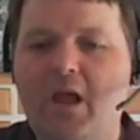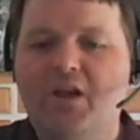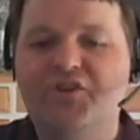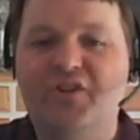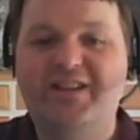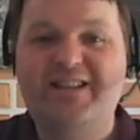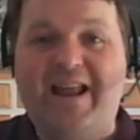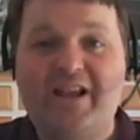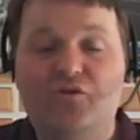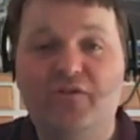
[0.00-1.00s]
So that's
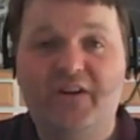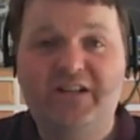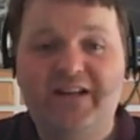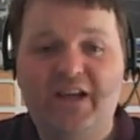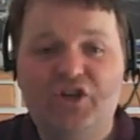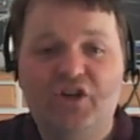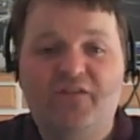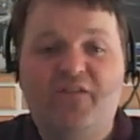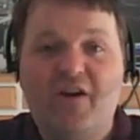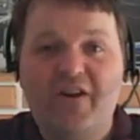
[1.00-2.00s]
natural ventilation,
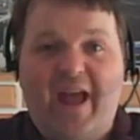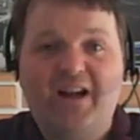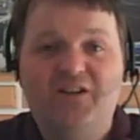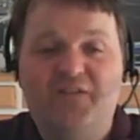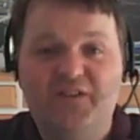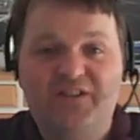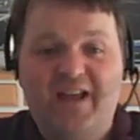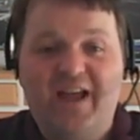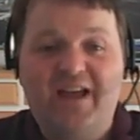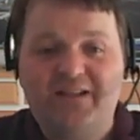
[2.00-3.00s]
very active
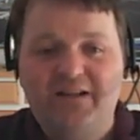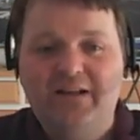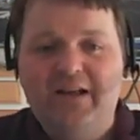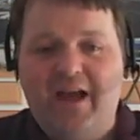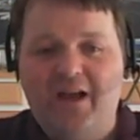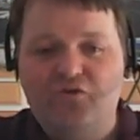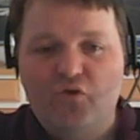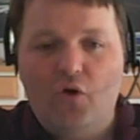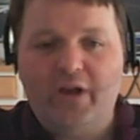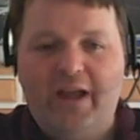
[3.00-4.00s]
facade,
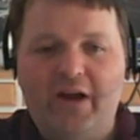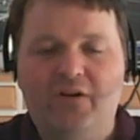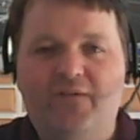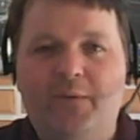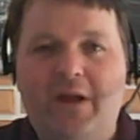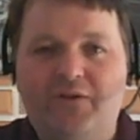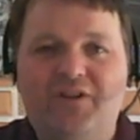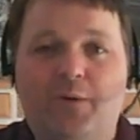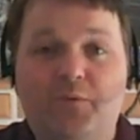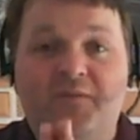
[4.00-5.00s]
drawing air in from the
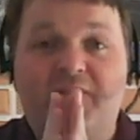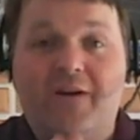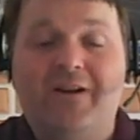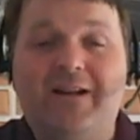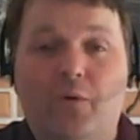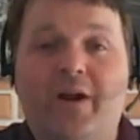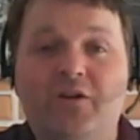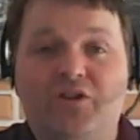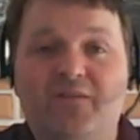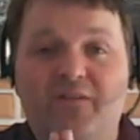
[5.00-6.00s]
outside, but very low
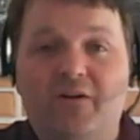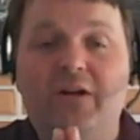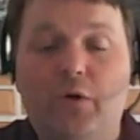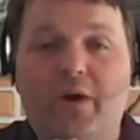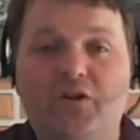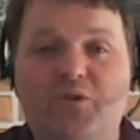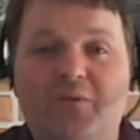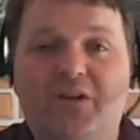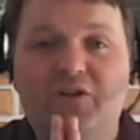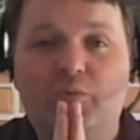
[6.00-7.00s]
energy
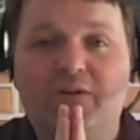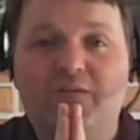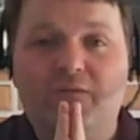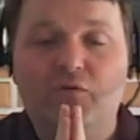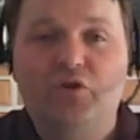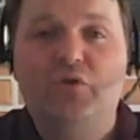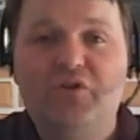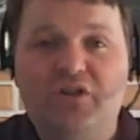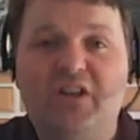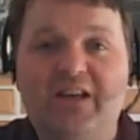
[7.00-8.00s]
because we've
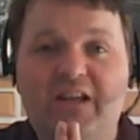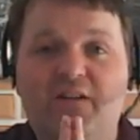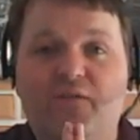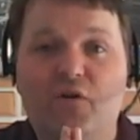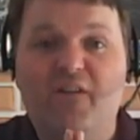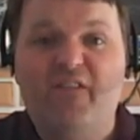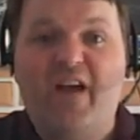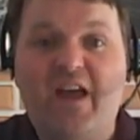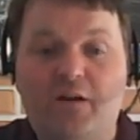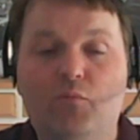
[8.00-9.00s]
reduced the need for a
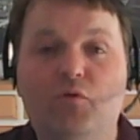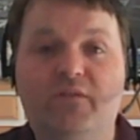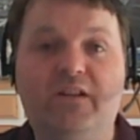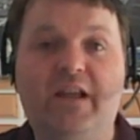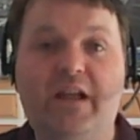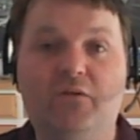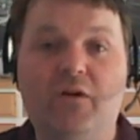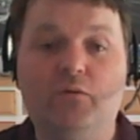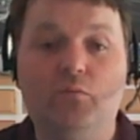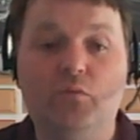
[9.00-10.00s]
fan moving the air
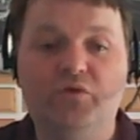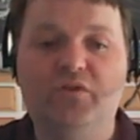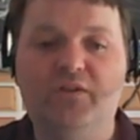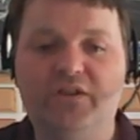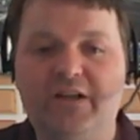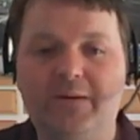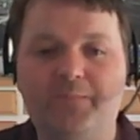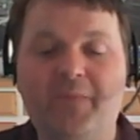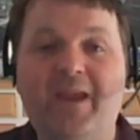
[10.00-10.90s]
around most of the time.